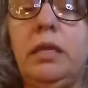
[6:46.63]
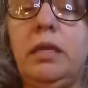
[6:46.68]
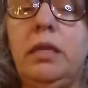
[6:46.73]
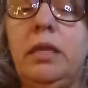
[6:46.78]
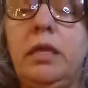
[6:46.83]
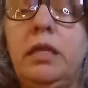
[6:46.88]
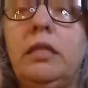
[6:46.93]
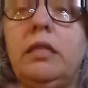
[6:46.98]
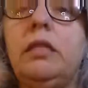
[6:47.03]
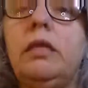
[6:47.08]

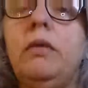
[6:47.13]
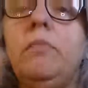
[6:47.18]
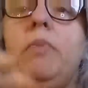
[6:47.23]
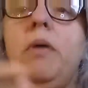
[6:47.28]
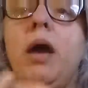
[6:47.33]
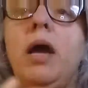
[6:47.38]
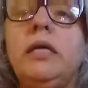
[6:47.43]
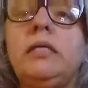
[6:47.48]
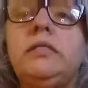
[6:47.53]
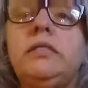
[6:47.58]
get the
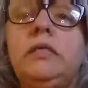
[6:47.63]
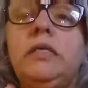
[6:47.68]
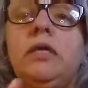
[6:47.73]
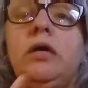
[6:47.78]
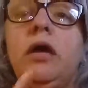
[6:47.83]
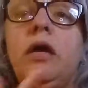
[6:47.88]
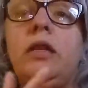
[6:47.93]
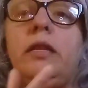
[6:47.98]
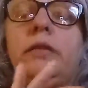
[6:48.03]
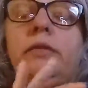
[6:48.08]
epoxy
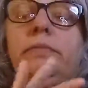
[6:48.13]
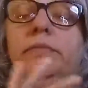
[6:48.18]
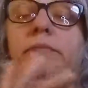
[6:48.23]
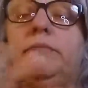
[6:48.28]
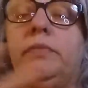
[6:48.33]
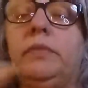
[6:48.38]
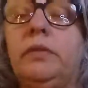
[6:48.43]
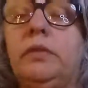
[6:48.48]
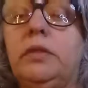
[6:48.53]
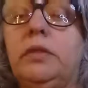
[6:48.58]
on.
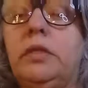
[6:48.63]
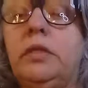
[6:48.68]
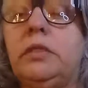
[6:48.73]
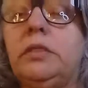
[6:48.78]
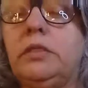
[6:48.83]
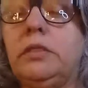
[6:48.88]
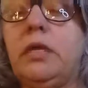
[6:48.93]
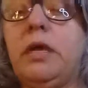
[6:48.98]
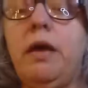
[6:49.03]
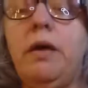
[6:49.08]

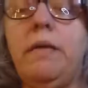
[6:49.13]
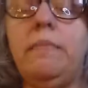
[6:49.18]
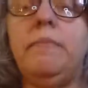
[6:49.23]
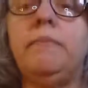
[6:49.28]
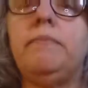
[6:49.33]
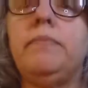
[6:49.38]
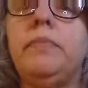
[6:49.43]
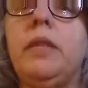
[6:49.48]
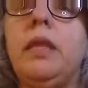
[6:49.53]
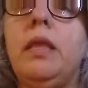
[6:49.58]
This cup
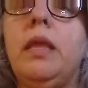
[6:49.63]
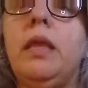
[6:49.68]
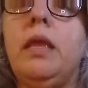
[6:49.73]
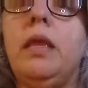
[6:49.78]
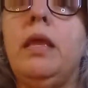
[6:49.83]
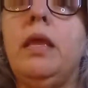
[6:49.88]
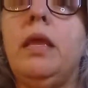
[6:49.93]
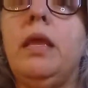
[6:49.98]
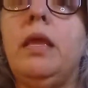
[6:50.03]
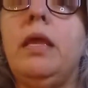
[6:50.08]

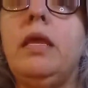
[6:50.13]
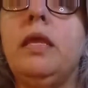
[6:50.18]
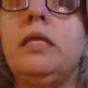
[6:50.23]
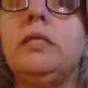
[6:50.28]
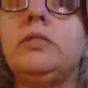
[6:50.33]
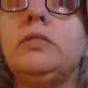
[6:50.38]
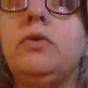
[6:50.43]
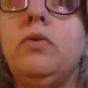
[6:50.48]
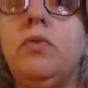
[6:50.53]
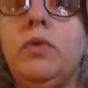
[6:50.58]

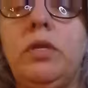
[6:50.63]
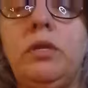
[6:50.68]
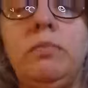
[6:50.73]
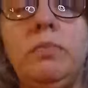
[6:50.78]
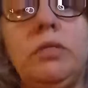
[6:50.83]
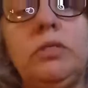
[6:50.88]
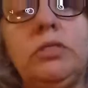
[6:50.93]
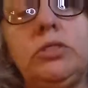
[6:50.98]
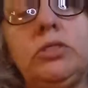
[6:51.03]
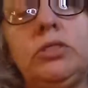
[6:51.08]
is going to
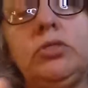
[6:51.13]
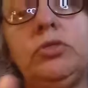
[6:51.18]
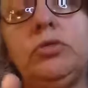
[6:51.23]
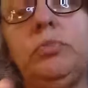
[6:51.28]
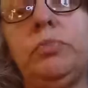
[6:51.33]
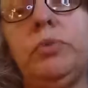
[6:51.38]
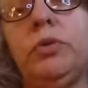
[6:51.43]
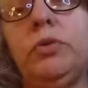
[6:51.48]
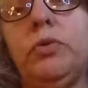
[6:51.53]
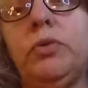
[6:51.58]
be just
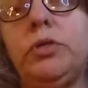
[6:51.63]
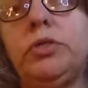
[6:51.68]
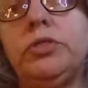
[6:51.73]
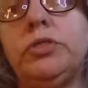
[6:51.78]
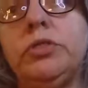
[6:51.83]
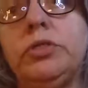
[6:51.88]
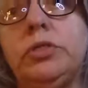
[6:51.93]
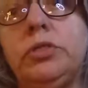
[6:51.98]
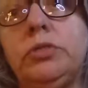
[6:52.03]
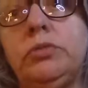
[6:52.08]
super
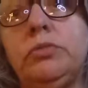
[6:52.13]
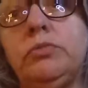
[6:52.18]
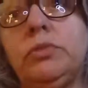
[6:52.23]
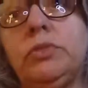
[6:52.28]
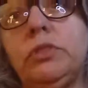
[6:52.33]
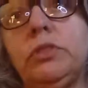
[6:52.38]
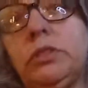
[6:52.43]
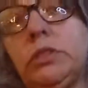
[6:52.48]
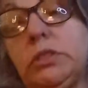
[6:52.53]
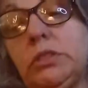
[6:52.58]
gorgeous
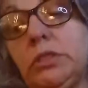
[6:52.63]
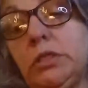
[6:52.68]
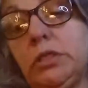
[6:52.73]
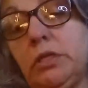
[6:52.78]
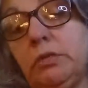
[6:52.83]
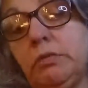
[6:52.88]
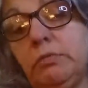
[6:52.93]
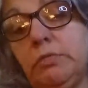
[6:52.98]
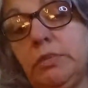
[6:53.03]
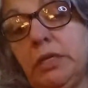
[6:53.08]
once it's
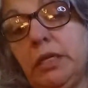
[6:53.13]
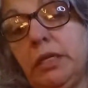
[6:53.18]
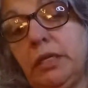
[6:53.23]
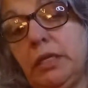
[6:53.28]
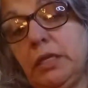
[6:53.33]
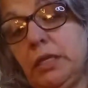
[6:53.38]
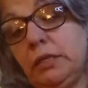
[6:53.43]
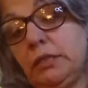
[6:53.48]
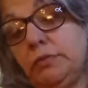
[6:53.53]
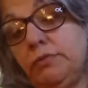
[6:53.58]
done. But
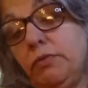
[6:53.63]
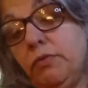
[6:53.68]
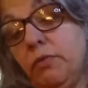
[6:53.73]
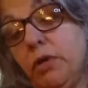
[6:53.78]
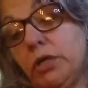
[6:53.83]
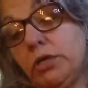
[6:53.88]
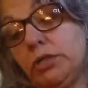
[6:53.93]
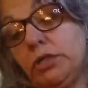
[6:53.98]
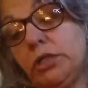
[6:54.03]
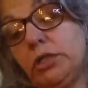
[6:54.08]
thanks for
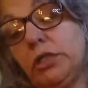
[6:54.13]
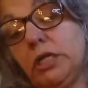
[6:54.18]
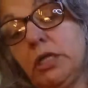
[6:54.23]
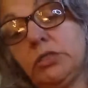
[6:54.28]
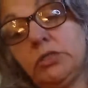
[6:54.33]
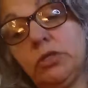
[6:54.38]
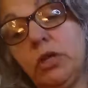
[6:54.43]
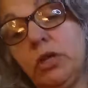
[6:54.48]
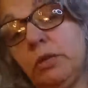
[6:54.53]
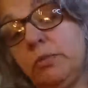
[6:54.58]
watching.
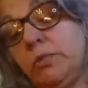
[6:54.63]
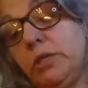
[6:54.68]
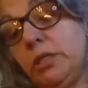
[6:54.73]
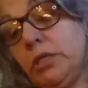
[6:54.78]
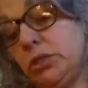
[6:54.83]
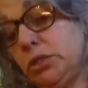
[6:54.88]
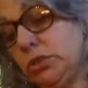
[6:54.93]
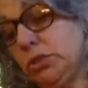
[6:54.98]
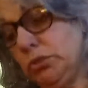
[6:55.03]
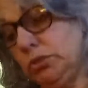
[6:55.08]
That's all I'm
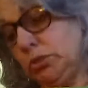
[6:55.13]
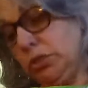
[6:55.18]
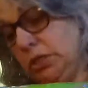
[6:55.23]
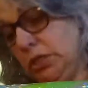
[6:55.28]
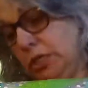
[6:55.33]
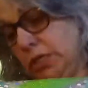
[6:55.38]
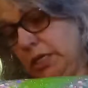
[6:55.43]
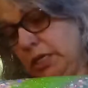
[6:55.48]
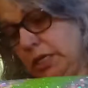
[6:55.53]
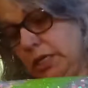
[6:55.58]
going to do
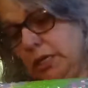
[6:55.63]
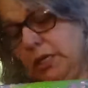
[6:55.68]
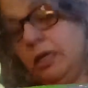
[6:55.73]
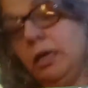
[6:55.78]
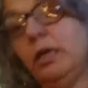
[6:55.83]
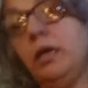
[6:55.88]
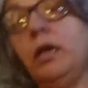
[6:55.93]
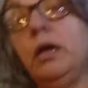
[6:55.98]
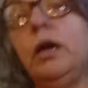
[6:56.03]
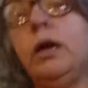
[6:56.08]
today.
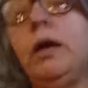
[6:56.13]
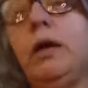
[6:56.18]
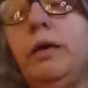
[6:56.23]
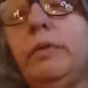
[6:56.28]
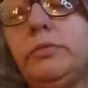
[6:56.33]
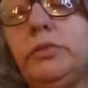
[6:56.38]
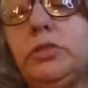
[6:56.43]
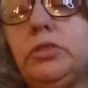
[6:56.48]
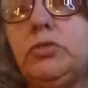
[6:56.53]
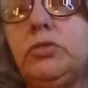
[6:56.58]

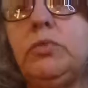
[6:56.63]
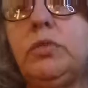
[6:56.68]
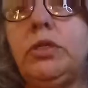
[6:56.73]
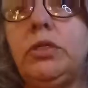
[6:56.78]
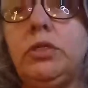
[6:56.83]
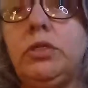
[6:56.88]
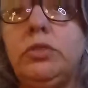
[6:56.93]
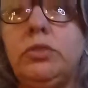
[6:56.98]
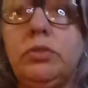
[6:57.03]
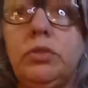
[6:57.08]
Just
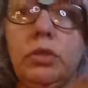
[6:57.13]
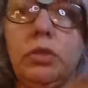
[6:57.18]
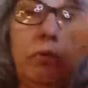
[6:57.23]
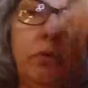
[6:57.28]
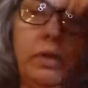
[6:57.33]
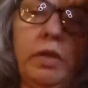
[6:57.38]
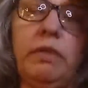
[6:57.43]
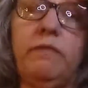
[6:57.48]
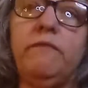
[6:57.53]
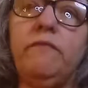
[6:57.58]
wanted to do a
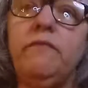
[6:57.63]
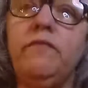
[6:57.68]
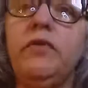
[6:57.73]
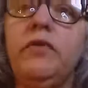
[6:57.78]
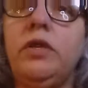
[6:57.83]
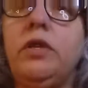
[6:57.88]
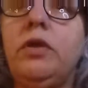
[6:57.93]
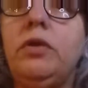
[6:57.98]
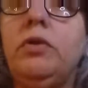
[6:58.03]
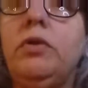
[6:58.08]
quick
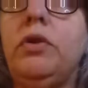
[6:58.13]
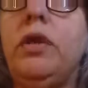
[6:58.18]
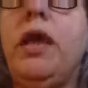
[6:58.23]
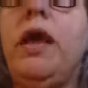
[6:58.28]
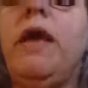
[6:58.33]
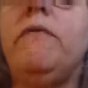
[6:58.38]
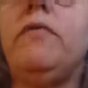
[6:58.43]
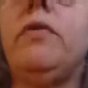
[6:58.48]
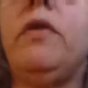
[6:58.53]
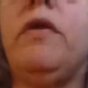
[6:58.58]
video to
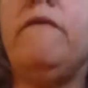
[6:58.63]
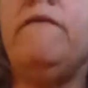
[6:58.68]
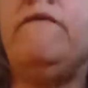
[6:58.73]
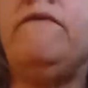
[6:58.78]
have it on